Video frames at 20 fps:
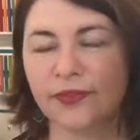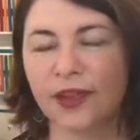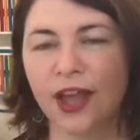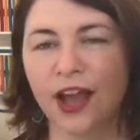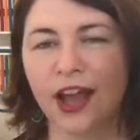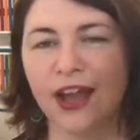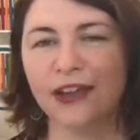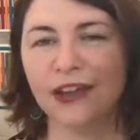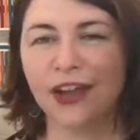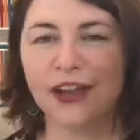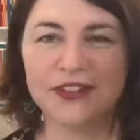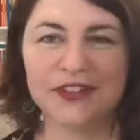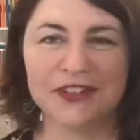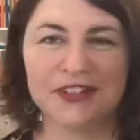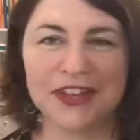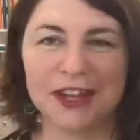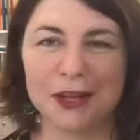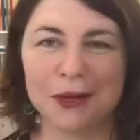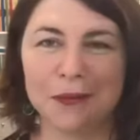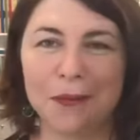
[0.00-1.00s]
I'd like to
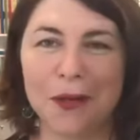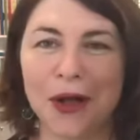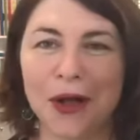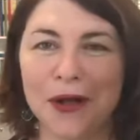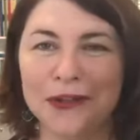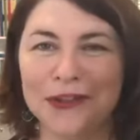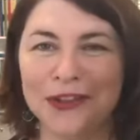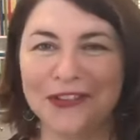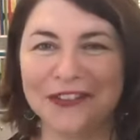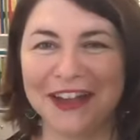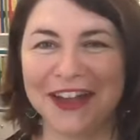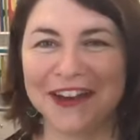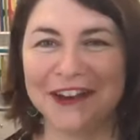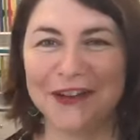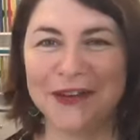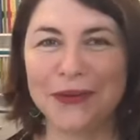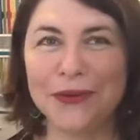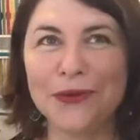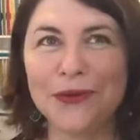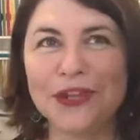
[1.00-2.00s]
take a poll on that.
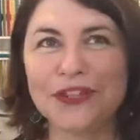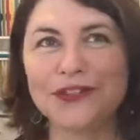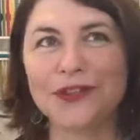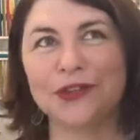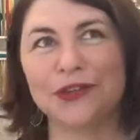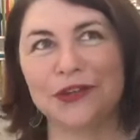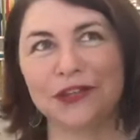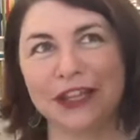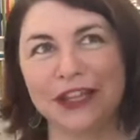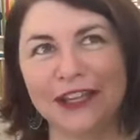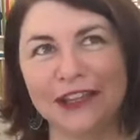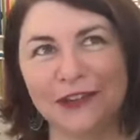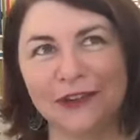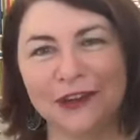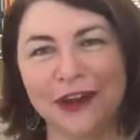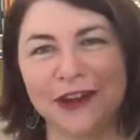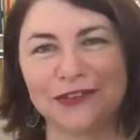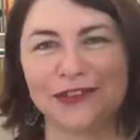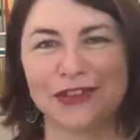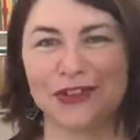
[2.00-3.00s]
Who is a clean
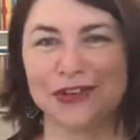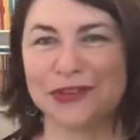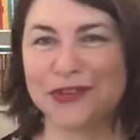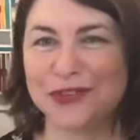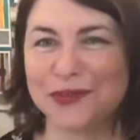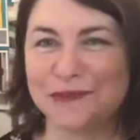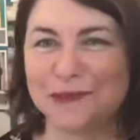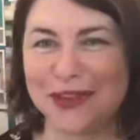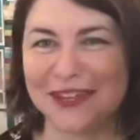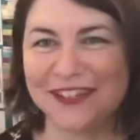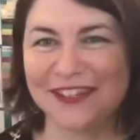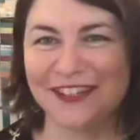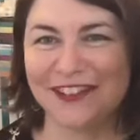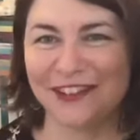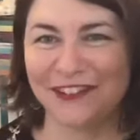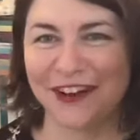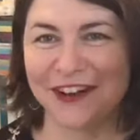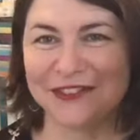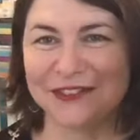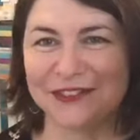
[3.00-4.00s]
crafter? Who's a messy
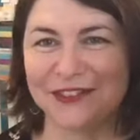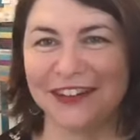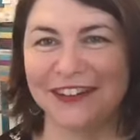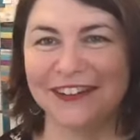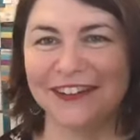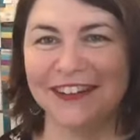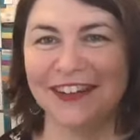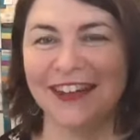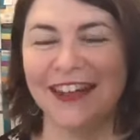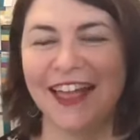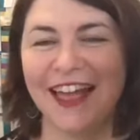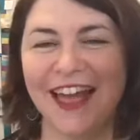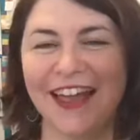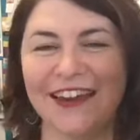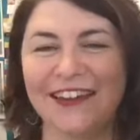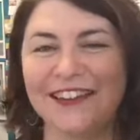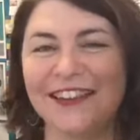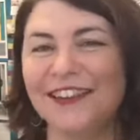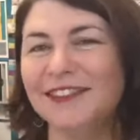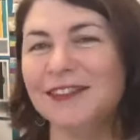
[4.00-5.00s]
crafter? And
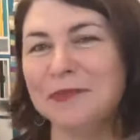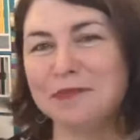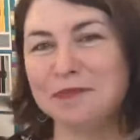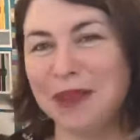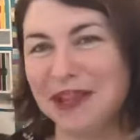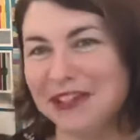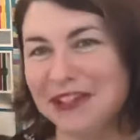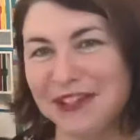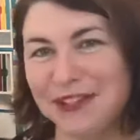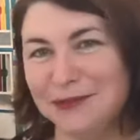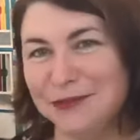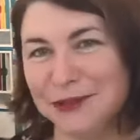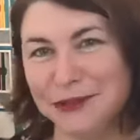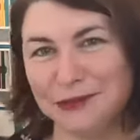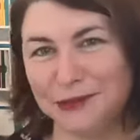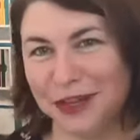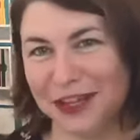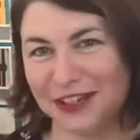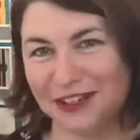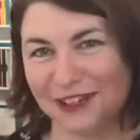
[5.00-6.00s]
I think the messy
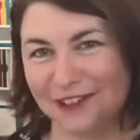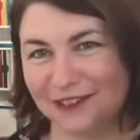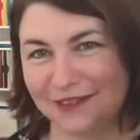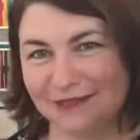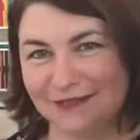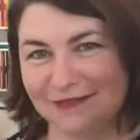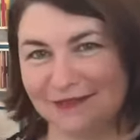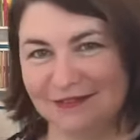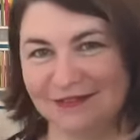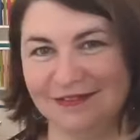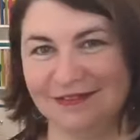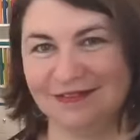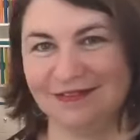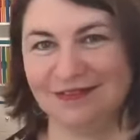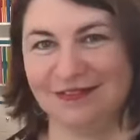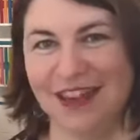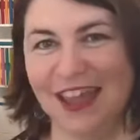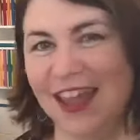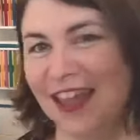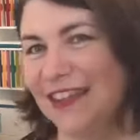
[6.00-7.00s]
would win.
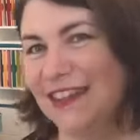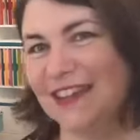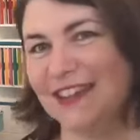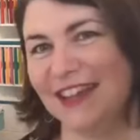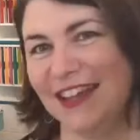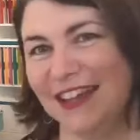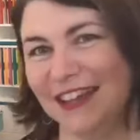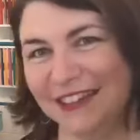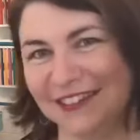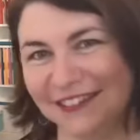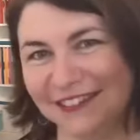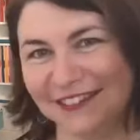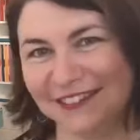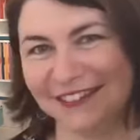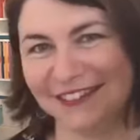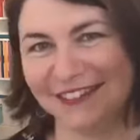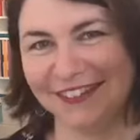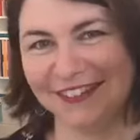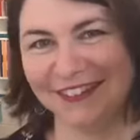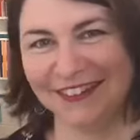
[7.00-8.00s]
Hands down.
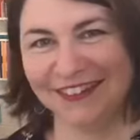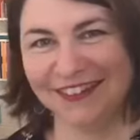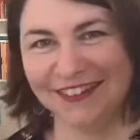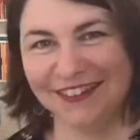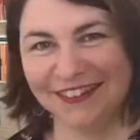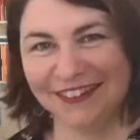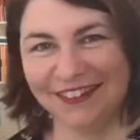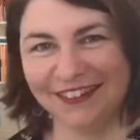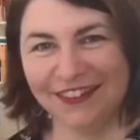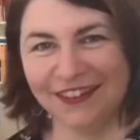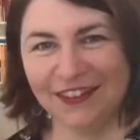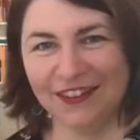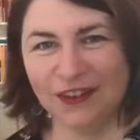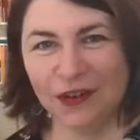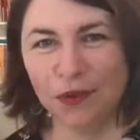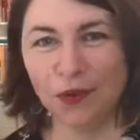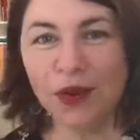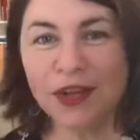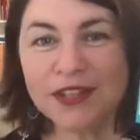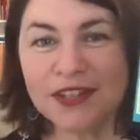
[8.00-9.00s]

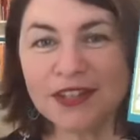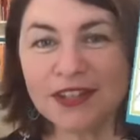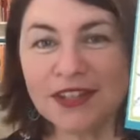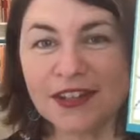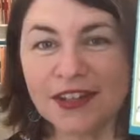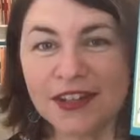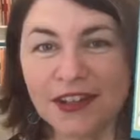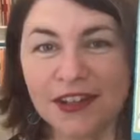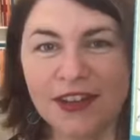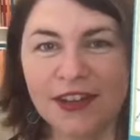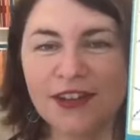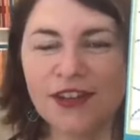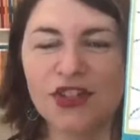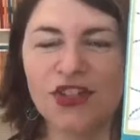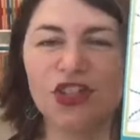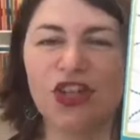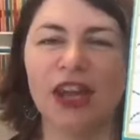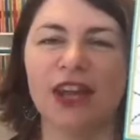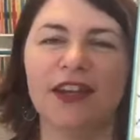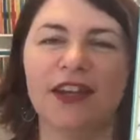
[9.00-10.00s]
What?
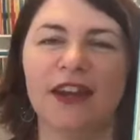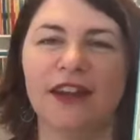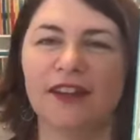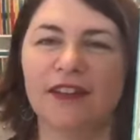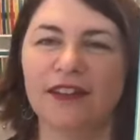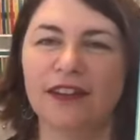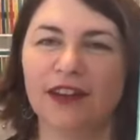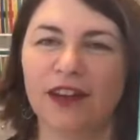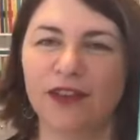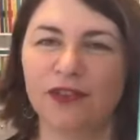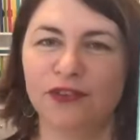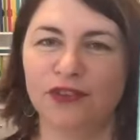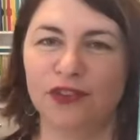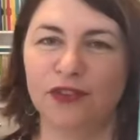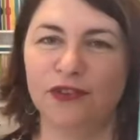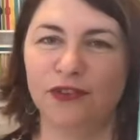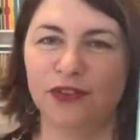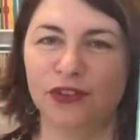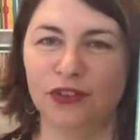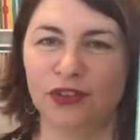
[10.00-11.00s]
Jenna, I
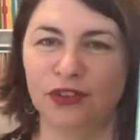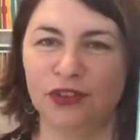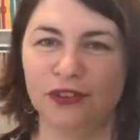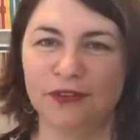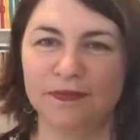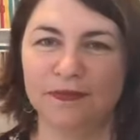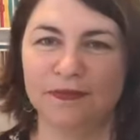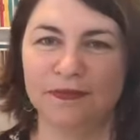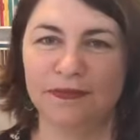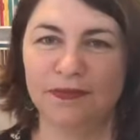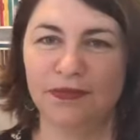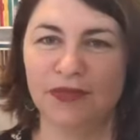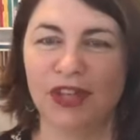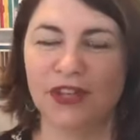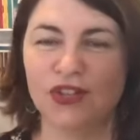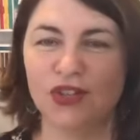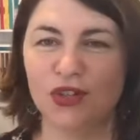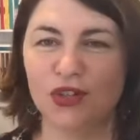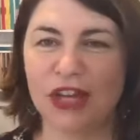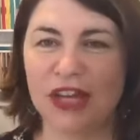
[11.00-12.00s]
feel for you.
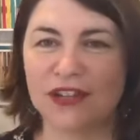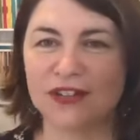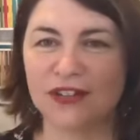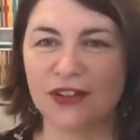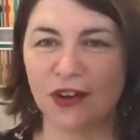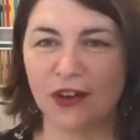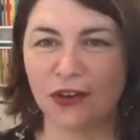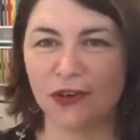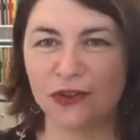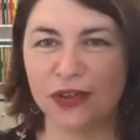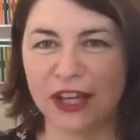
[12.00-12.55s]
That's your next goal.